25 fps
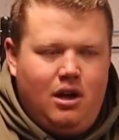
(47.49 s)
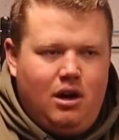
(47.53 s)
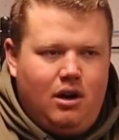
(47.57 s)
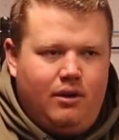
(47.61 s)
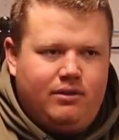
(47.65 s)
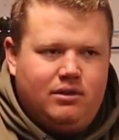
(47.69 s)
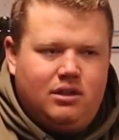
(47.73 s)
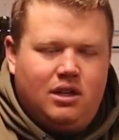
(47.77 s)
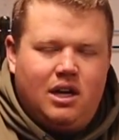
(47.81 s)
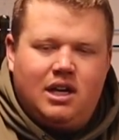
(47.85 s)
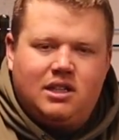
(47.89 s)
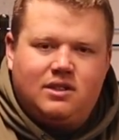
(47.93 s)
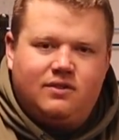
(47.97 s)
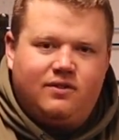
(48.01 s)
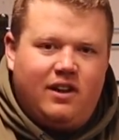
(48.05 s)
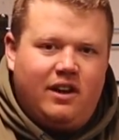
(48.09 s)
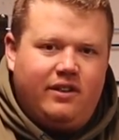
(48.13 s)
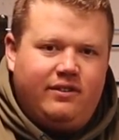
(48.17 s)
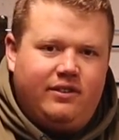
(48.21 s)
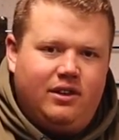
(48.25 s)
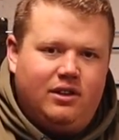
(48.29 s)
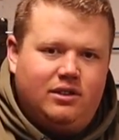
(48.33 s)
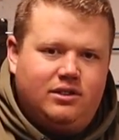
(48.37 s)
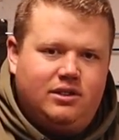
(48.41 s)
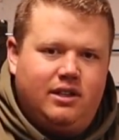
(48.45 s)
Over the last
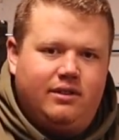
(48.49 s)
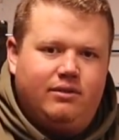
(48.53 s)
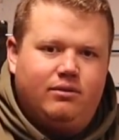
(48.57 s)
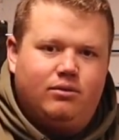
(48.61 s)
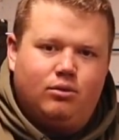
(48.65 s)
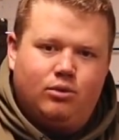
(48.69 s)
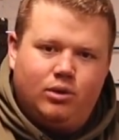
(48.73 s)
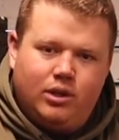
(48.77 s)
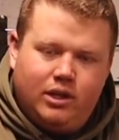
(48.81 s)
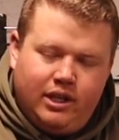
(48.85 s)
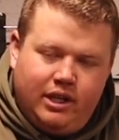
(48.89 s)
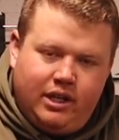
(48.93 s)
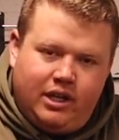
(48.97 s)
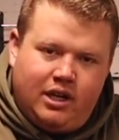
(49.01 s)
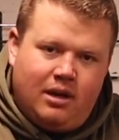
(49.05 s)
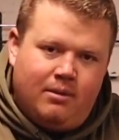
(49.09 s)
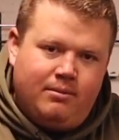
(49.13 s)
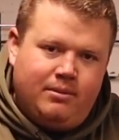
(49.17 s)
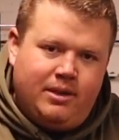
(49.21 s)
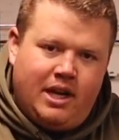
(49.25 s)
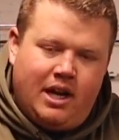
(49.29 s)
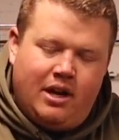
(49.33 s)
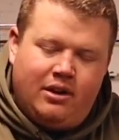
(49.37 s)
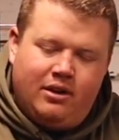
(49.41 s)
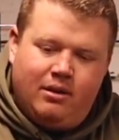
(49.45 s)
5 years, they've really
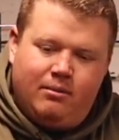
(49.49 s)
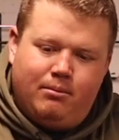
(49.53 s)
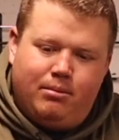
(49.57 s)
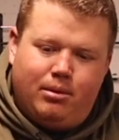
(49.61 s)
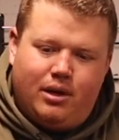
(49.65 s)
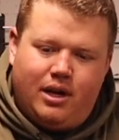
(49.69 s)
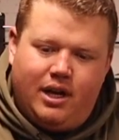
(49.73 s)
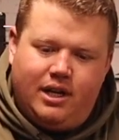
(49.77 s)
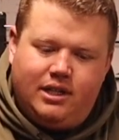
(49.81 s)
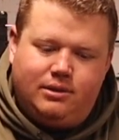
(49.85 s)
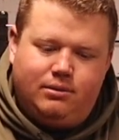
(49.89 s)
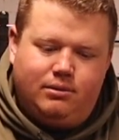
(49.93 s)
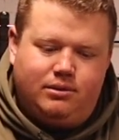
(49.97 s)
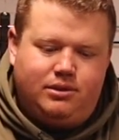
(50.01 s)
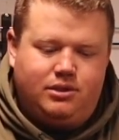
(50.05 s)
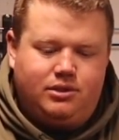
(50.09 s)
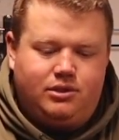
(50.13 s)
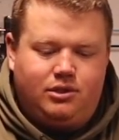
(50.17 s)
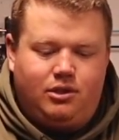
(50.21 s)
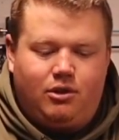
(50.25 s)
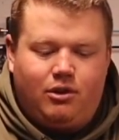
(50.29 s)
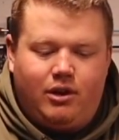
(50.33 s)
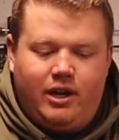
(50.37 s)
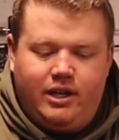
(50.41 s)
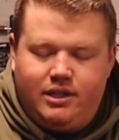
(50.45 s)
come down on price, which is
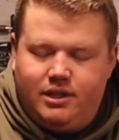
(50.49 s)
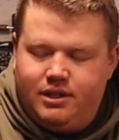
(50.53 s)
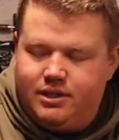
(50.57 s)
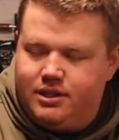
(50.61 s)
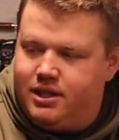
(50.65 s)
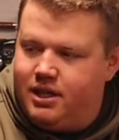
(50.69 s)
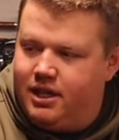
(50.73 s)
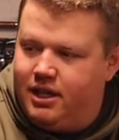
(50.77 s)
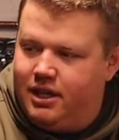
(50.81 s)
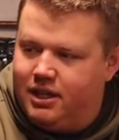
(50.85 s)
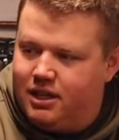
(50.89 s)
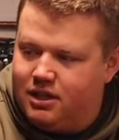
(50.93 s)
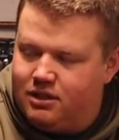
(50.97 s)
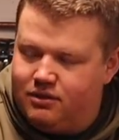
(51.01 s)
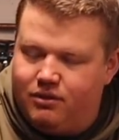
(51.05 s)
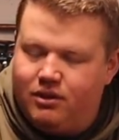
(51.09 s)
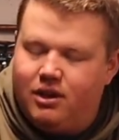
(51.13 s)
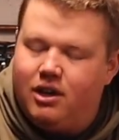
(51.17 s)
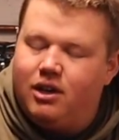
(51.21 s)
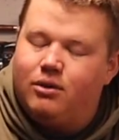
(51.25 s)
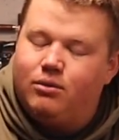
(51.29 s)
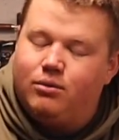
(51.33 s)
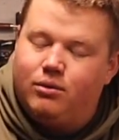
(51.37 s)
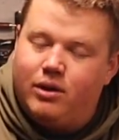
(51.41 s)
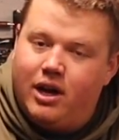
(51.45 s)
great to see. That's
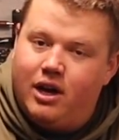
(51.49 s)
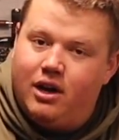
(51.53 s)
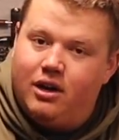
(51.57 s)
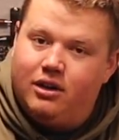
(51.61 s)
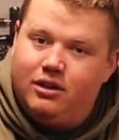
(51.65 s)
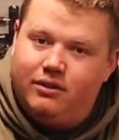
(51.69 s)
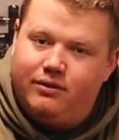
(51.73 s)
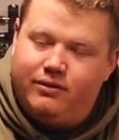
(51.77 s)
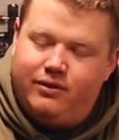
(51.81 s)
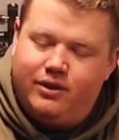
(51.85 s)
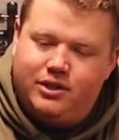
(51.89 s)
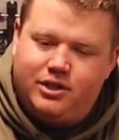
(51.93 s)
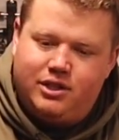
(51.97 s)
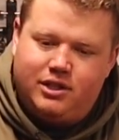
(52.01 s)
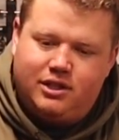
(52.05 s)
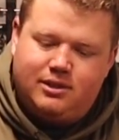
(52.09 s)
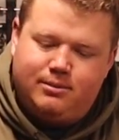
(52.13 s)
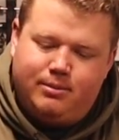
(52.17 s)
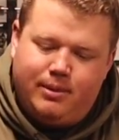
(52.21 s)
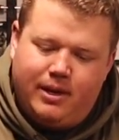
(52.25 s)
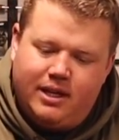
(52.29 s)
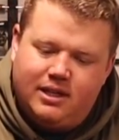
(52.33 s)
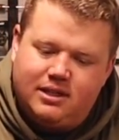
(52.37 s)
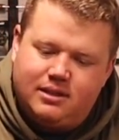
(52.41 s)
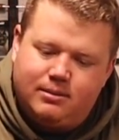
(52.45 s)
very rare in the fishing
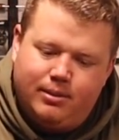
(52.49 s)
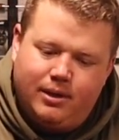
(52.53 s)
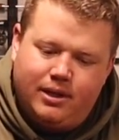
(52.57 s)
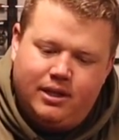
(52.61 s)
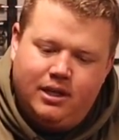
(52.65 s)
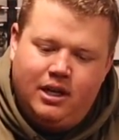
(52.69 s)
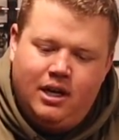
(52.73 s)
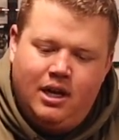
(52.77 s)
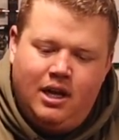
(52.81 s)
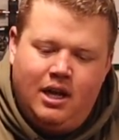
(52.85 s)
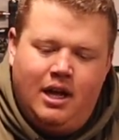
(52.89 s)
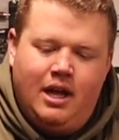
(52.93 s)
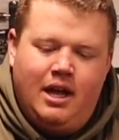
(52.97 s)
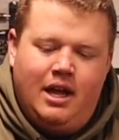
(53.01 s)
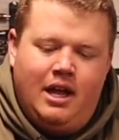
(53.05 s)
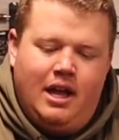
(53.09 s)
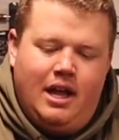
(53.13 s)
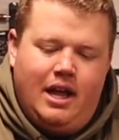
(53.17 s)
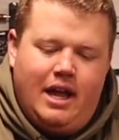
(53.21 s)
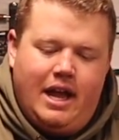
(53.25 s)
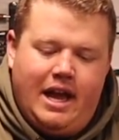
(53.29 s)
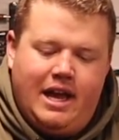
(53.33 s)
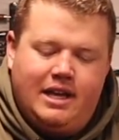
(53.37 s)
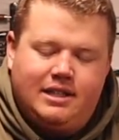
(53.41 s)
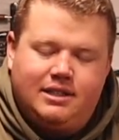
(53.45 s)
space. But
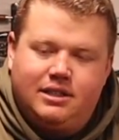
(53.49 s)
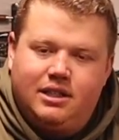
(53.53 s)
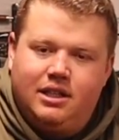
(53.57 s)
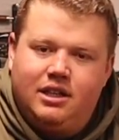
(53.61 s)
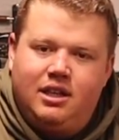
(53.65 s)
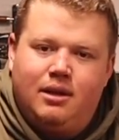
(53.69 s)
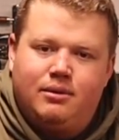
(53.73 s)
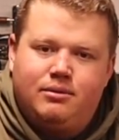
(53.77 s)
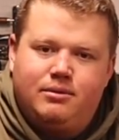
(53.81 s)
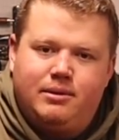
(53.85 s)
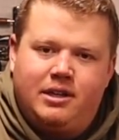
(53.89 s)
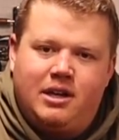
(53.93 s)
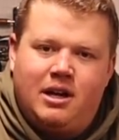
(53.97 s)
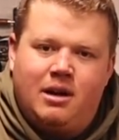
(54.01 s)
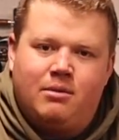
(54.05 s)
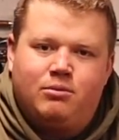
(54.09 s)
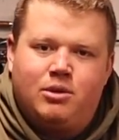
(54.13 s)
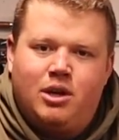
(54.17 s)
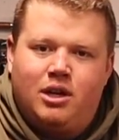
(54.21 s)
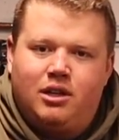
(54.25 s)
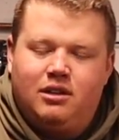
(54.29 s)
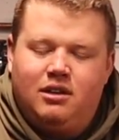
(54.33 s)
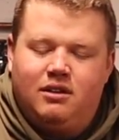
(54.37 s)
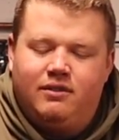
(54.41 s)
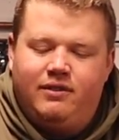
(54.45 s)
as lithium's become
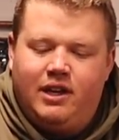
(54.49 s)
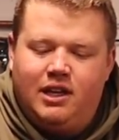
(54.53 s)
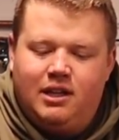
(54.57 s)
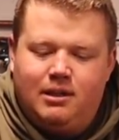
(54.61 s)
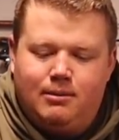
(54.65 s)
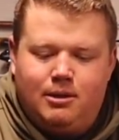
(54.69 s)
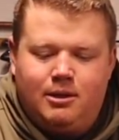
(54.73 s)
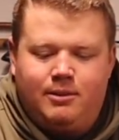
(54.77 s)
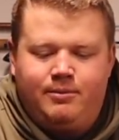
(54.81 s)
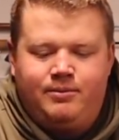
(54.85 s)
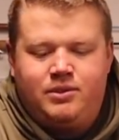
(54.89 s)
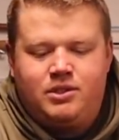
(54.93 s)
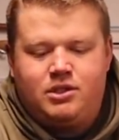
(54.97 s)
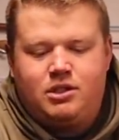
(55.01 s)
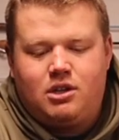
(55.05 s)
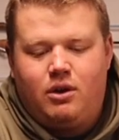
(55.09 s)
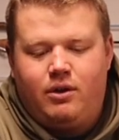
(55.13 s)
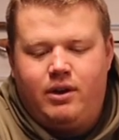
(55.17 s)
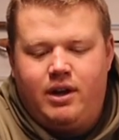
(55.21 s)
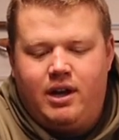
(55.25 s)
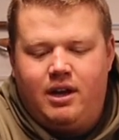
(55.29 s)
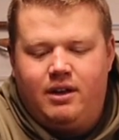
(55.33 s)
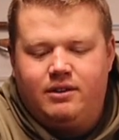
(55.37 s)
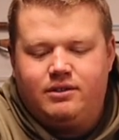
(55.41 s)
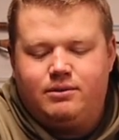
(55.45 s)
readily available,
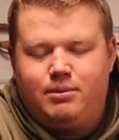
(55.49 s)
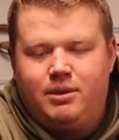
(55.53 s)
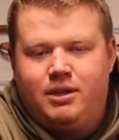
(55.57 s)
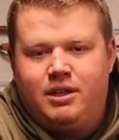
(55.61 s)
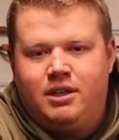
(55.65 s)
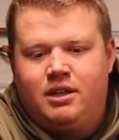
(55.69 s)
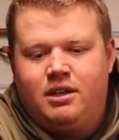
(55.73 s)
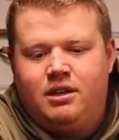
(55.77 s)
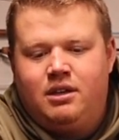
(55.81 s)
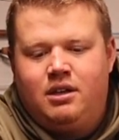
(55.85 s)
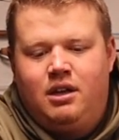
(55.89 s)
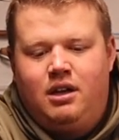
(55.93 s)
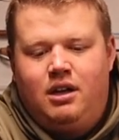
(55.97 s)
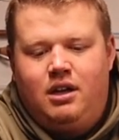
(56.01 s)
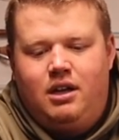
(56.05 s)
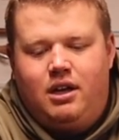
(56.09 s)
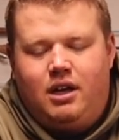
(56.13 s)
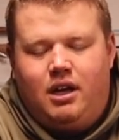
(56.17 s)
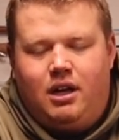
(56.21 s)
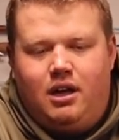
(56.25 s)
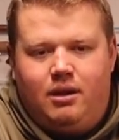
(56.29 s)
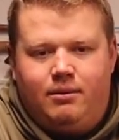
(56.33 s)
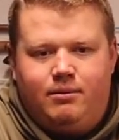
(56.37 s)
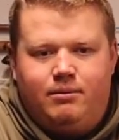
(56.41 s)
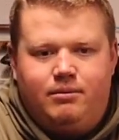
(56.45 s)
so has been
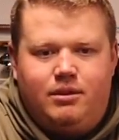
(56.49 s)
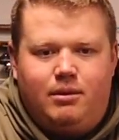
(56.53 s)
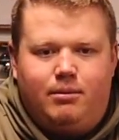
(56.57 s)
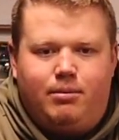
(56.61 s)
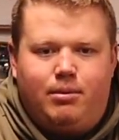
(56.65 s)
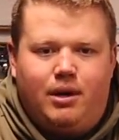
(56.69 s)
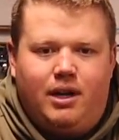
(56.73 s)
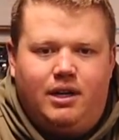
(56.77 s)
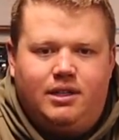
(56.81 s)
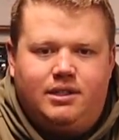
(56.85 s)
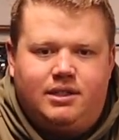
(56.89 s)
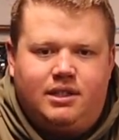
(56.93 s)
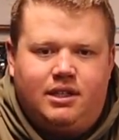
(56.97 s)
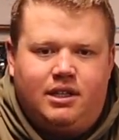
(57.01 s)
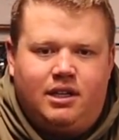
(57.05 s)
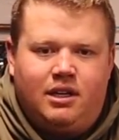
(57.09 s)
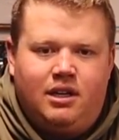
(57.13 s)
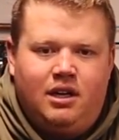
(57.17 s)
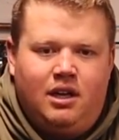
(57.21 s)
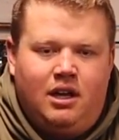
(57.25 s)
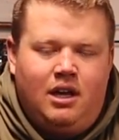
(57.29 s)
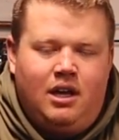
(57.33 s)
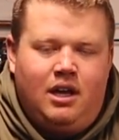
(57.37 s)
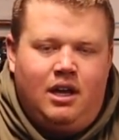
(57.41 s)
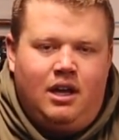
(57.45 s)
the pricing
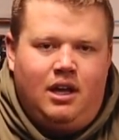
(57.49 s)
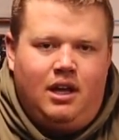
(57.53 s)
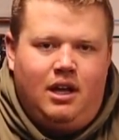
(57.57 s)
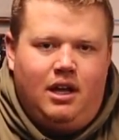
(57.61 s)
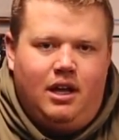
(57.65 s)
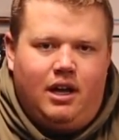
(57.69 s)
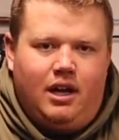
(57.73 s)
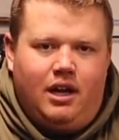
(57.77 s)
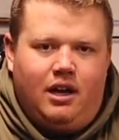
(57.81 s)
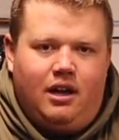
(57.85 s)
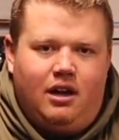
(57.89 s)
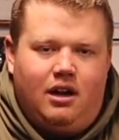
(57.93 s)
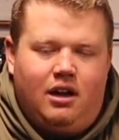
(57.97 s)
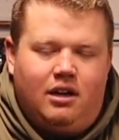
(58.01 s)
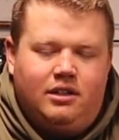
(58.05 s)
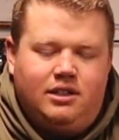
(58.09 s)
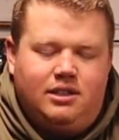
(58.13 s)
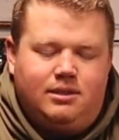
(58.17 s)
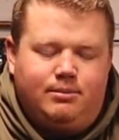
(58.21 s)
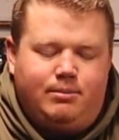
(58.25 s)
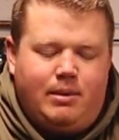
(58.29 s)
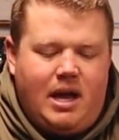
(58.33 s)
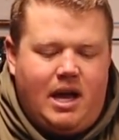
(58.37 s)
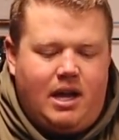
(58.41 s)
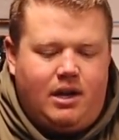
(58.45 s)
on
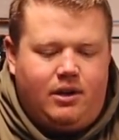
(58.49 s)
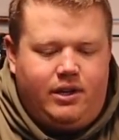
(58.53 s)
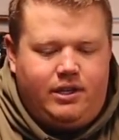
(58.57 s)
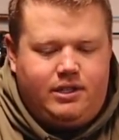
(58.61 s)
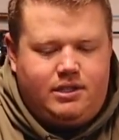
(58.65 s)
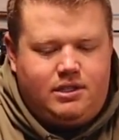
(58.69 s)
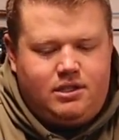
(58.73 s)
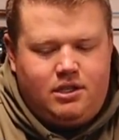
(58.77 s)
these batteries.